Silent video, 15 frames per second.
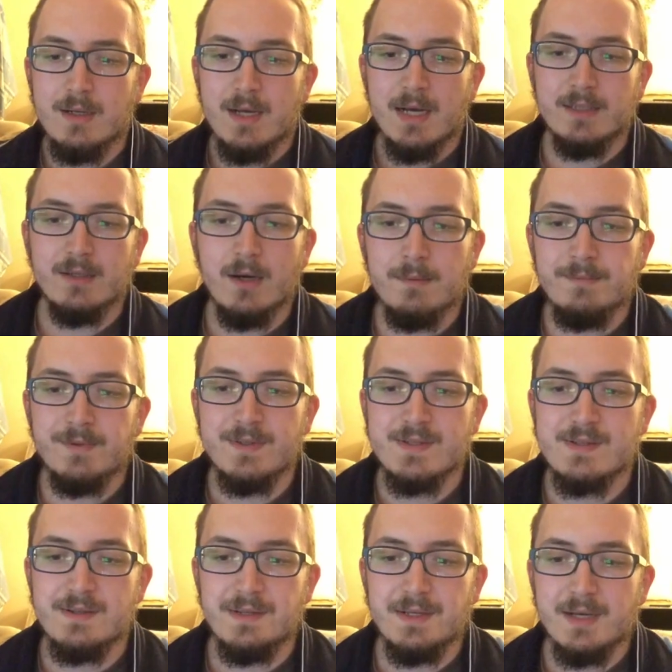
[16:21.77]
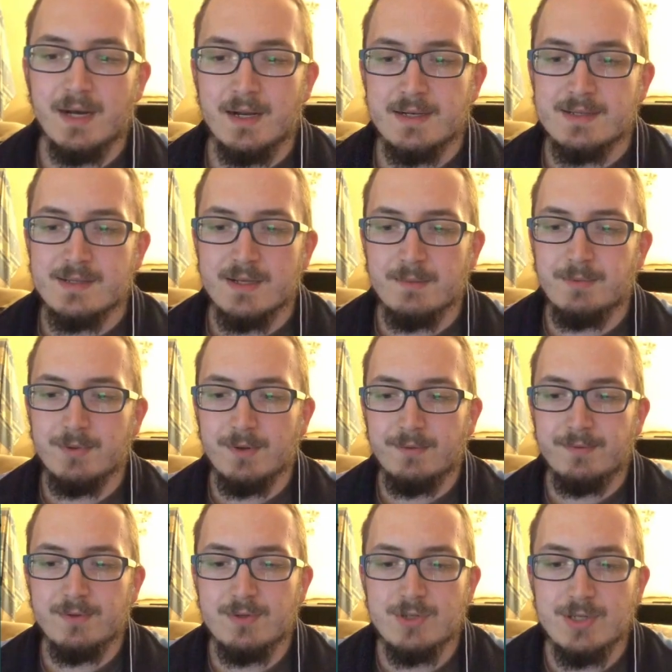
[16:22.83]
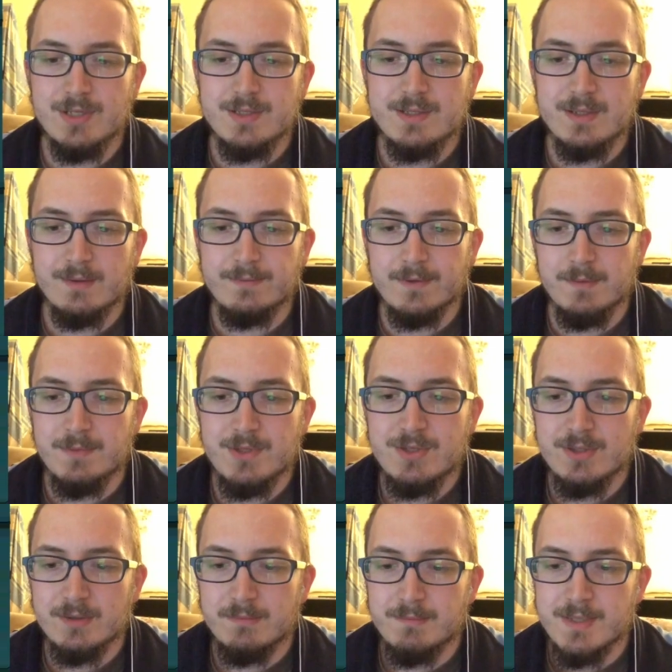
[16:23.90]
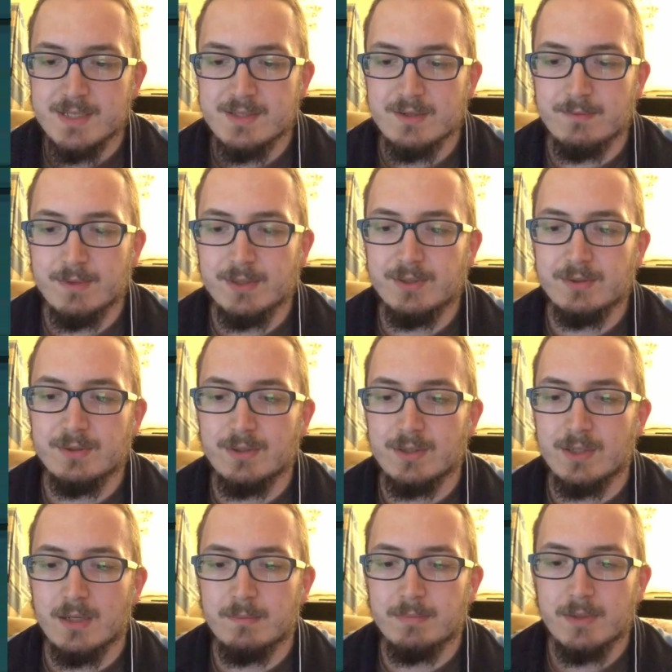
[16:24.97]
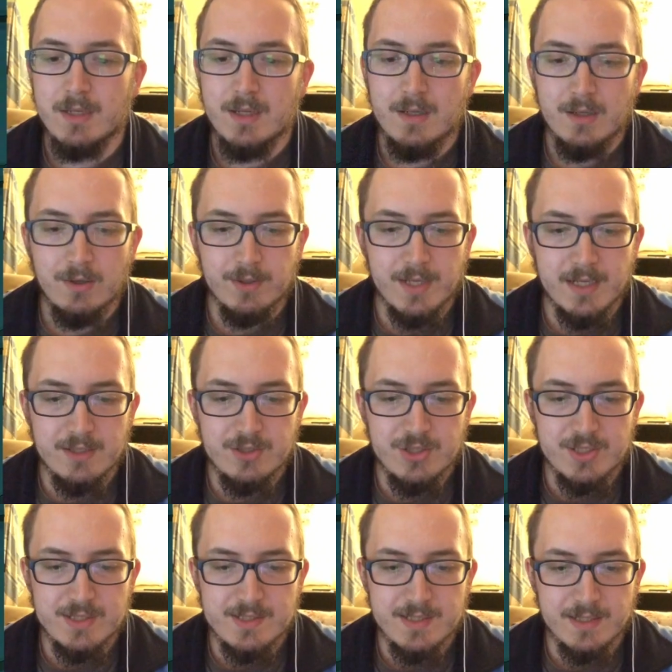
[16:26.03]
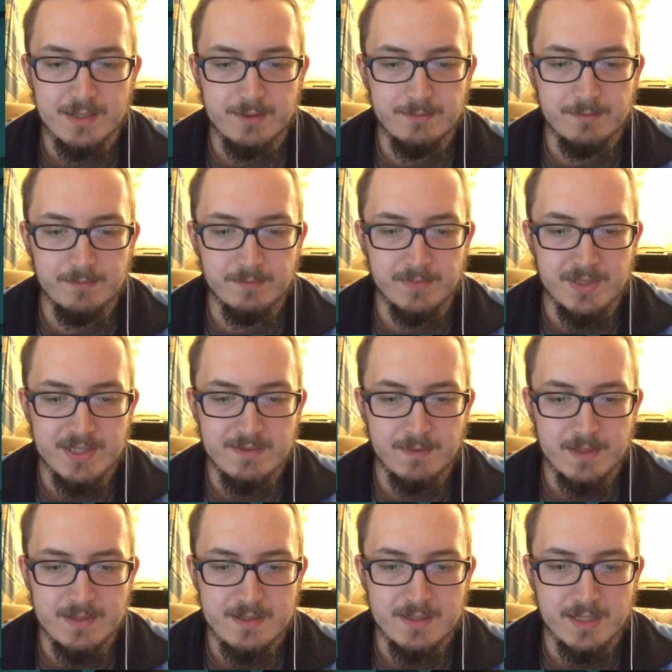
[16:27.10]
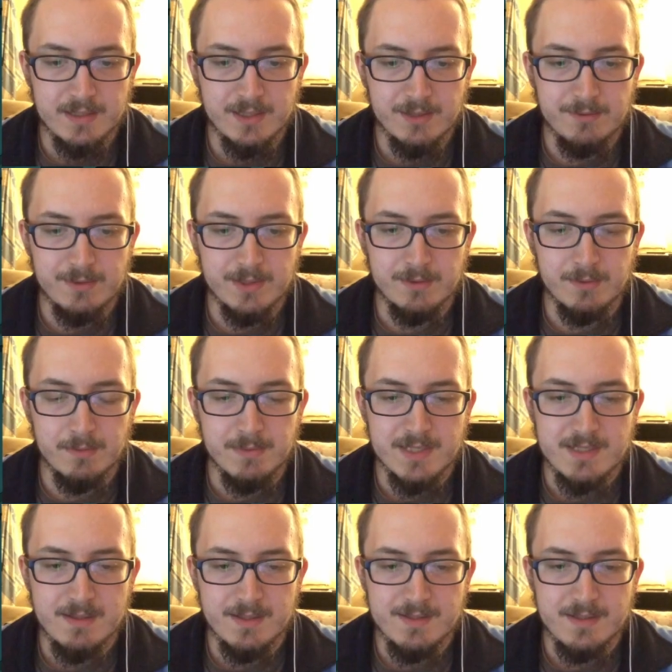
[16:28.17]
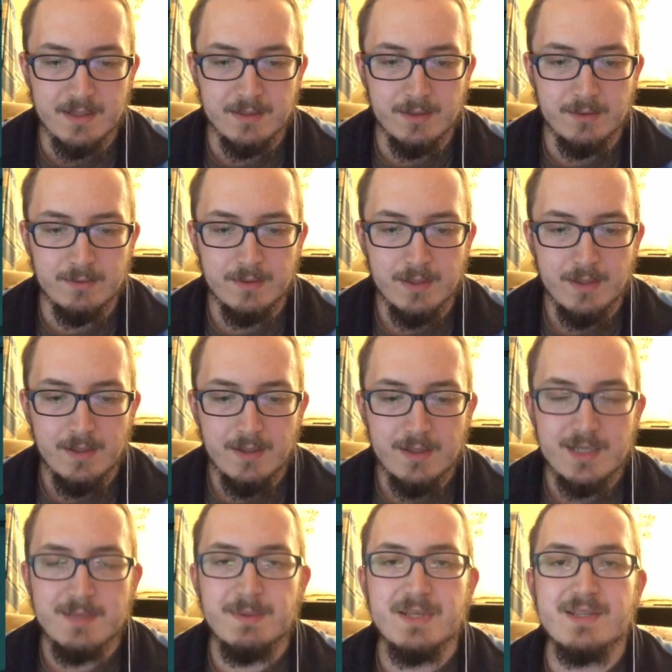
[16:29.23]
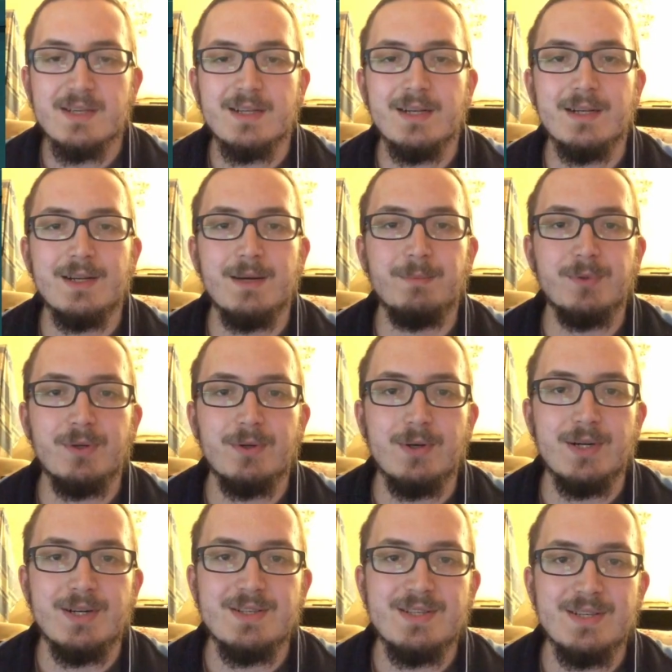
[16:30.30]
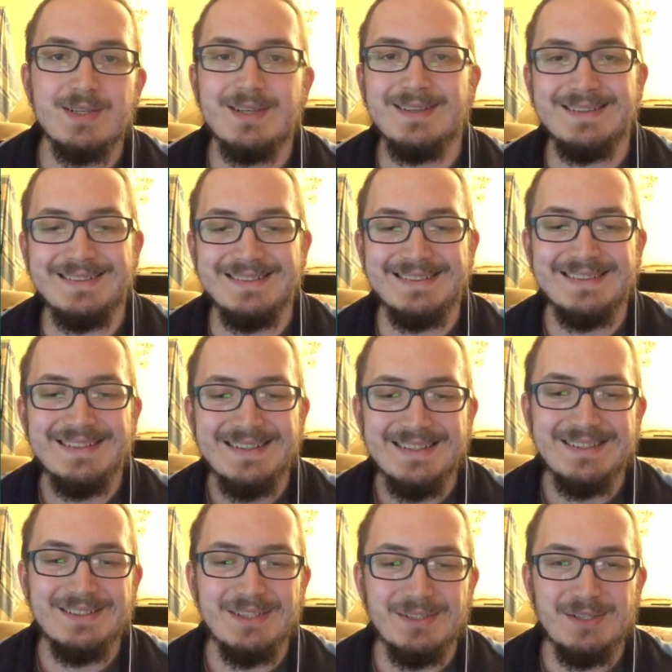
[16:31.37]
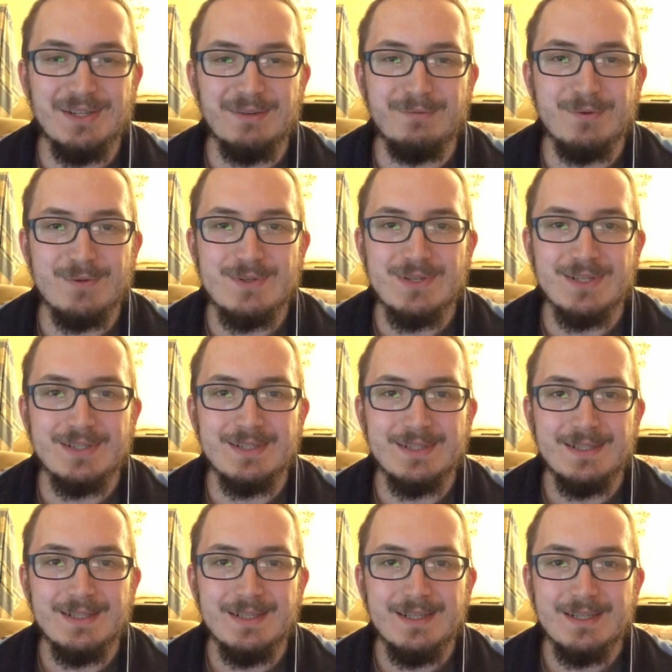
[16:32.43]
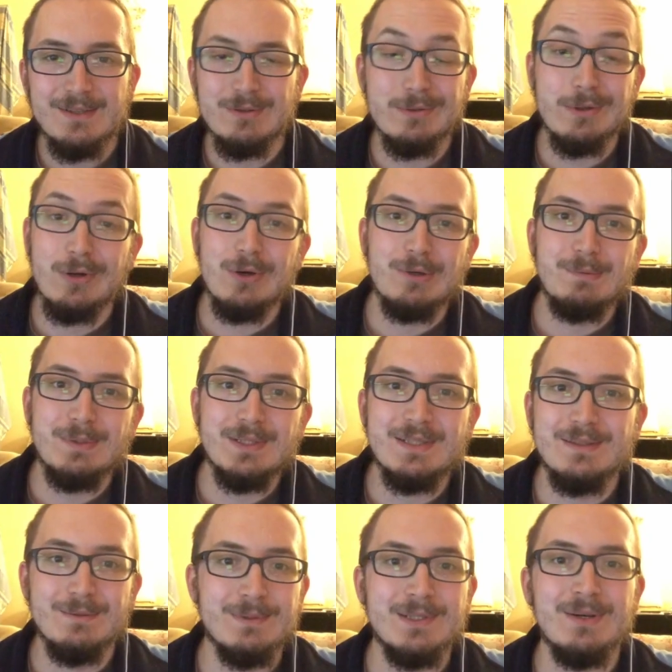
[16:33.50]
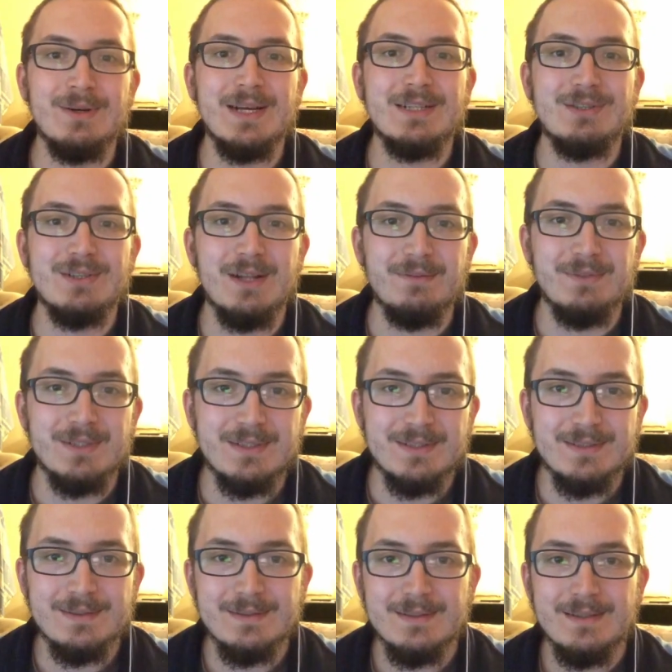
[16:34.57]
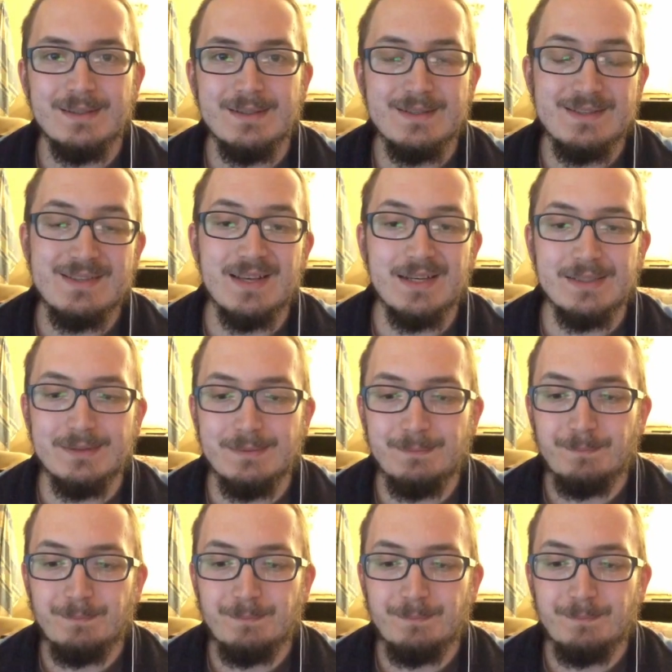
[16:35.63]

and obviously I'll slip you a few cheats of commission based on what you turn up. Oh yeah, cheats are these ones. I think it will be explained now. It's basically cryptocurrency in the near future. Good lord, we don't get rid of it. Sad.